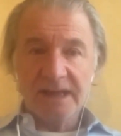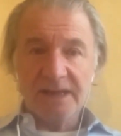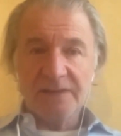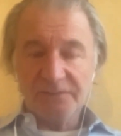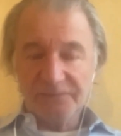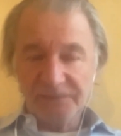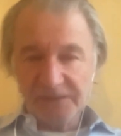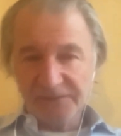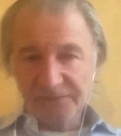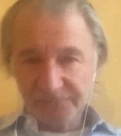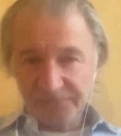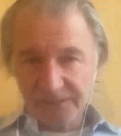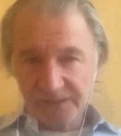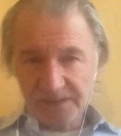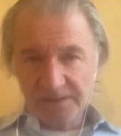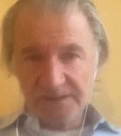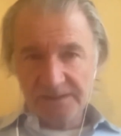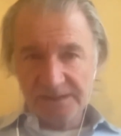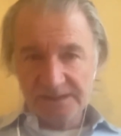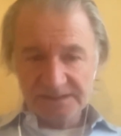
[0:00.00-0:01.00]
And the fifth
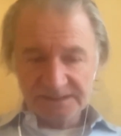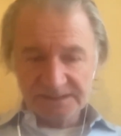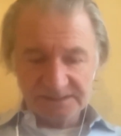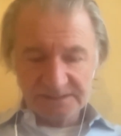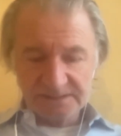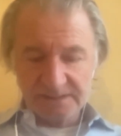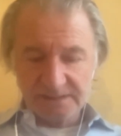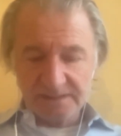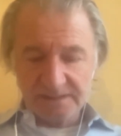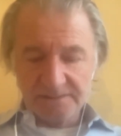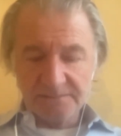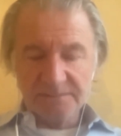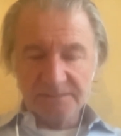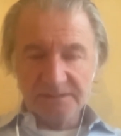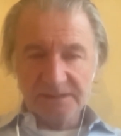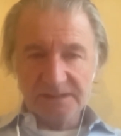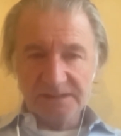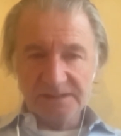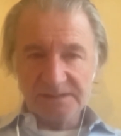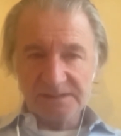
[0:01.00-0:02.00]
one is
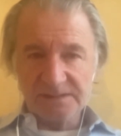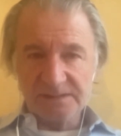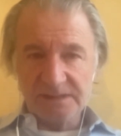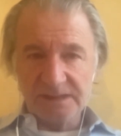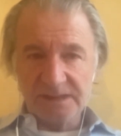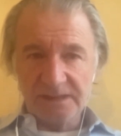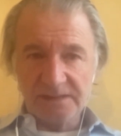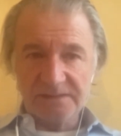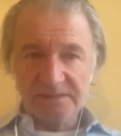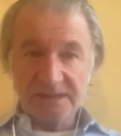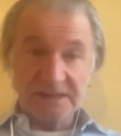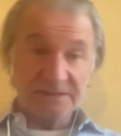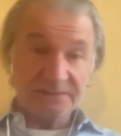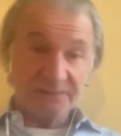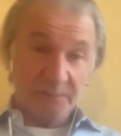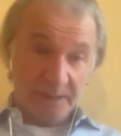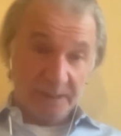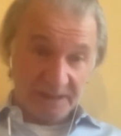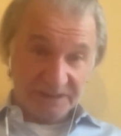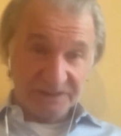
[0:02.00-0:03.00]
the
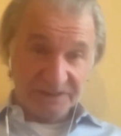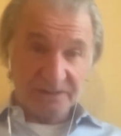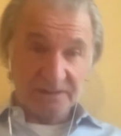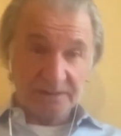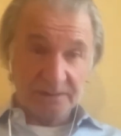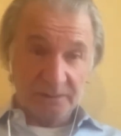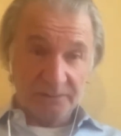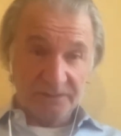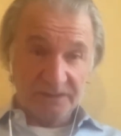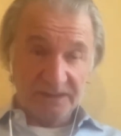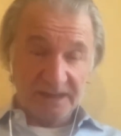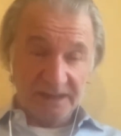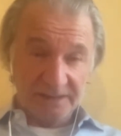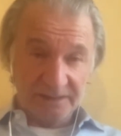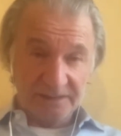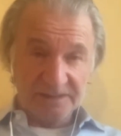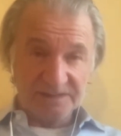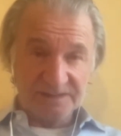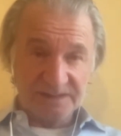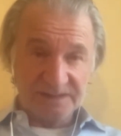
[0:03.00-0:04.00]
transformation of the energy